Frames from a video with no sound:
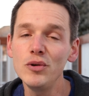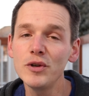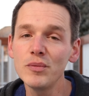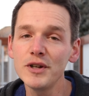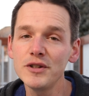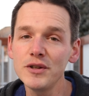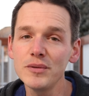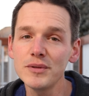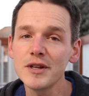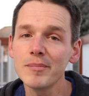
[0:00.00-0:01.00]
you can
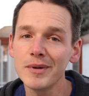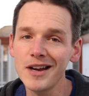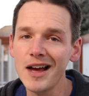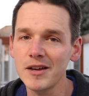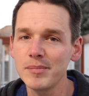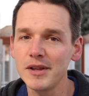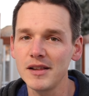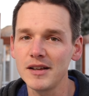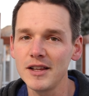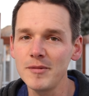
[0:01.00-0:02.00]
reduce but not
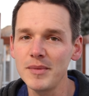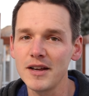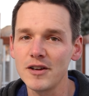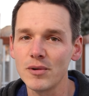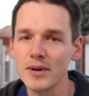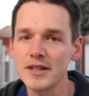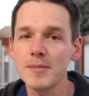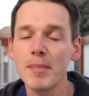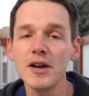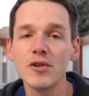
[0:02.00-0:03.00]
completely eliminate your risk
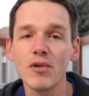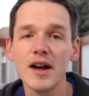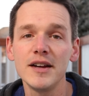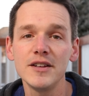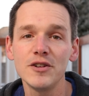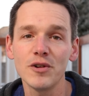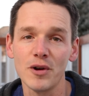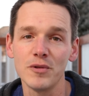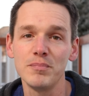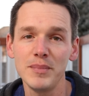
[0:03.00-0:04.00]
by grinding your
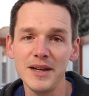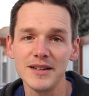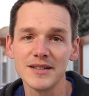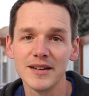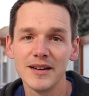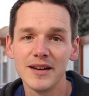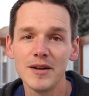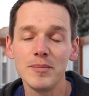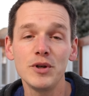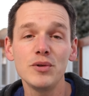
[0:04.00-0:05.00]
own meat.
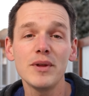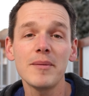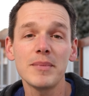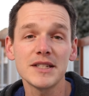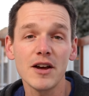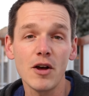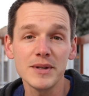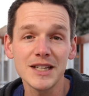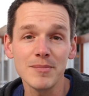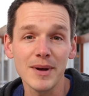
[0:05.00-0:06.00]
We do that because I
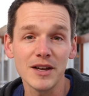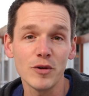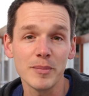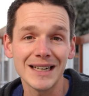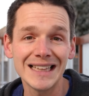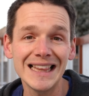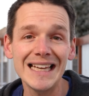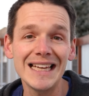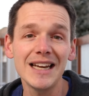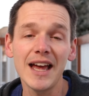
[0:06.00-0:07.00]
always keep my equipment
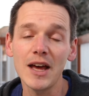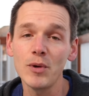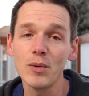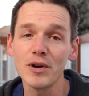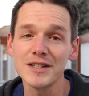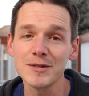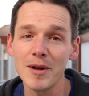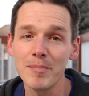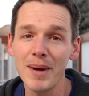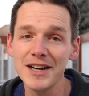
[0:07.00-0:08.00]
clean and we work in
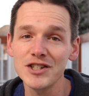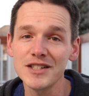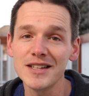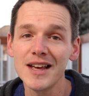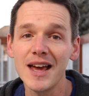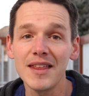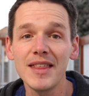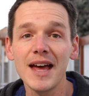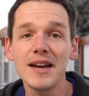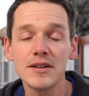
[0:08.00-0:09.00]
small batches, and
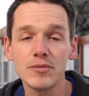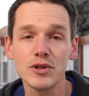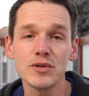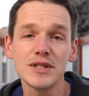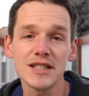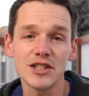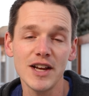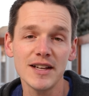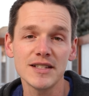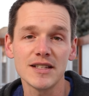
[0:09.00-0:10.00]
that reduces the
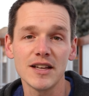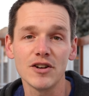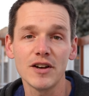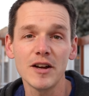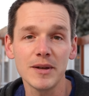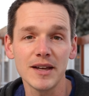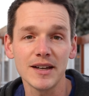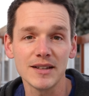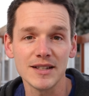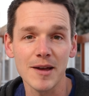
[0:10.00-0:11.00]
chances that you're going to get
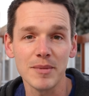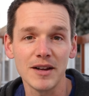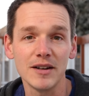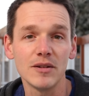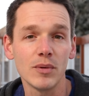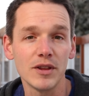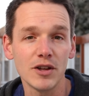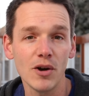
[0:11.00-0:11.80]
it contaminated with E.